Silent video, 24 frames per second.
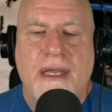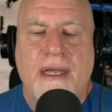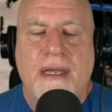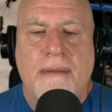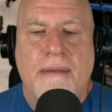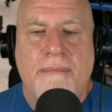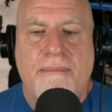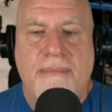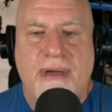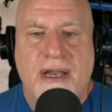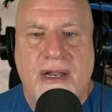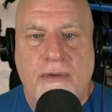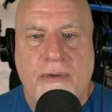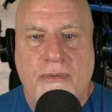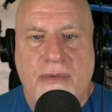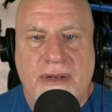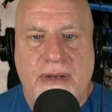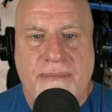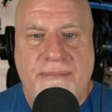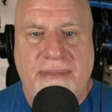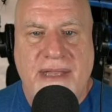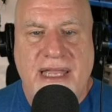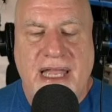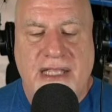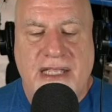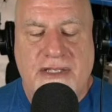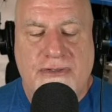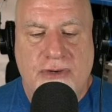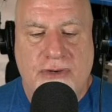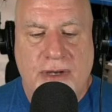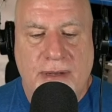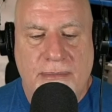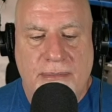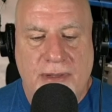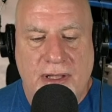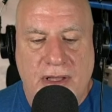but it would be a
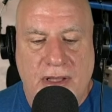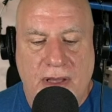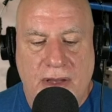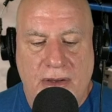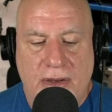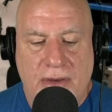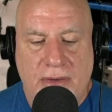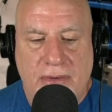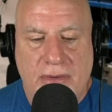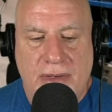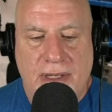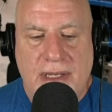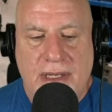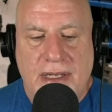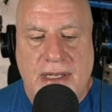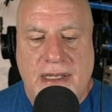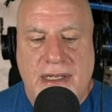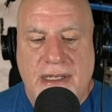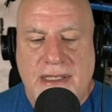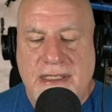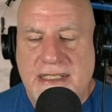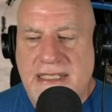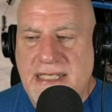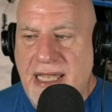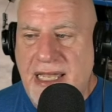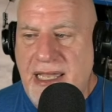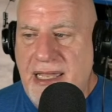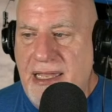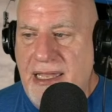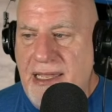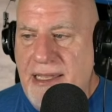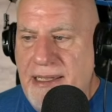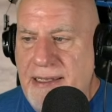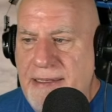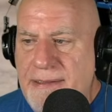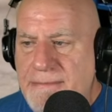trouble code
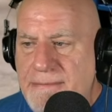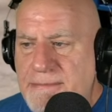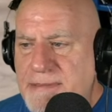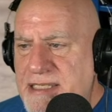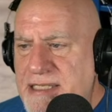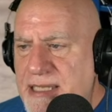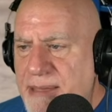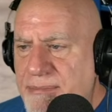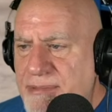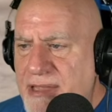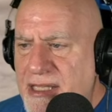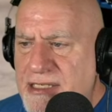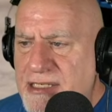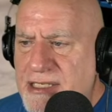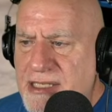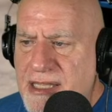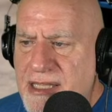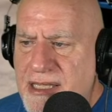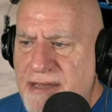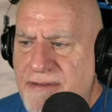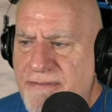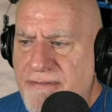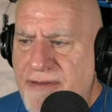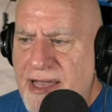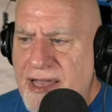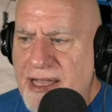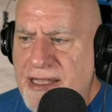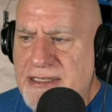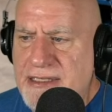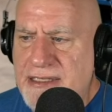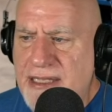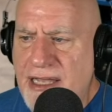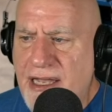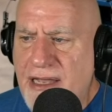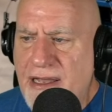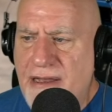saying something to the effect
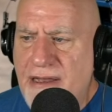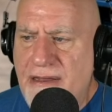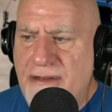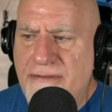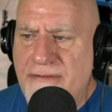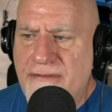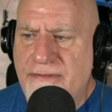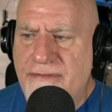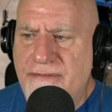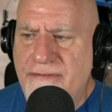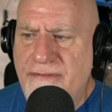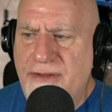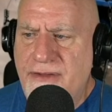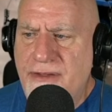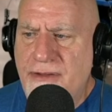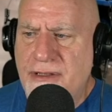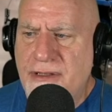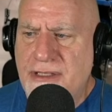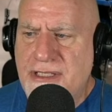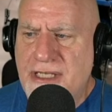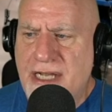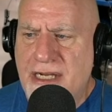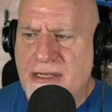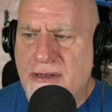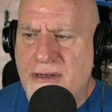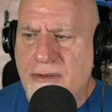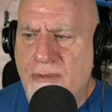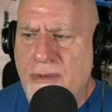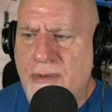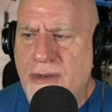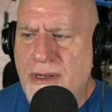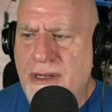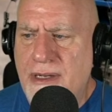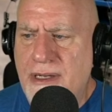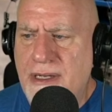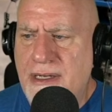of fuel injector
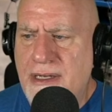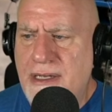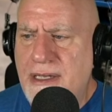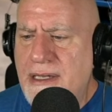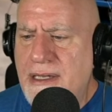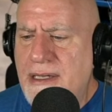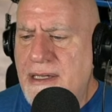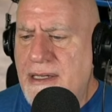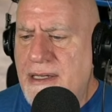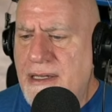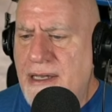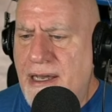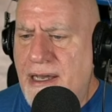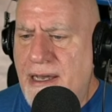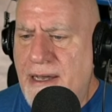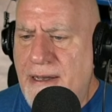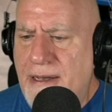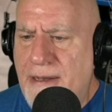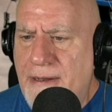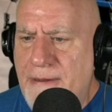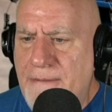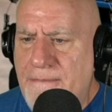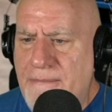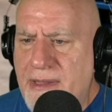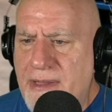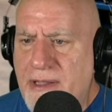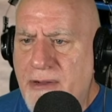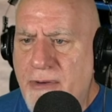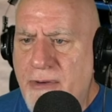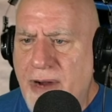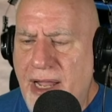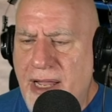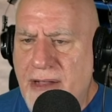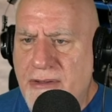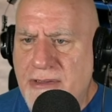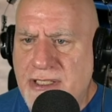1,
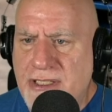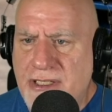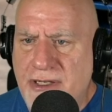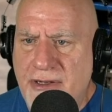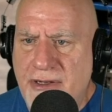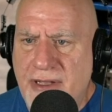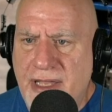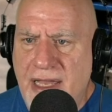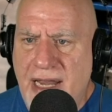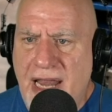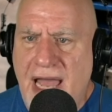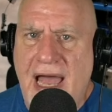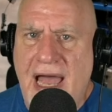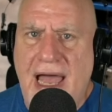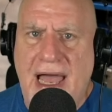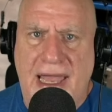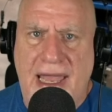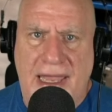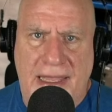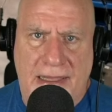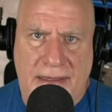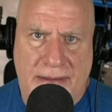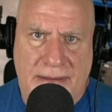ground circuit high.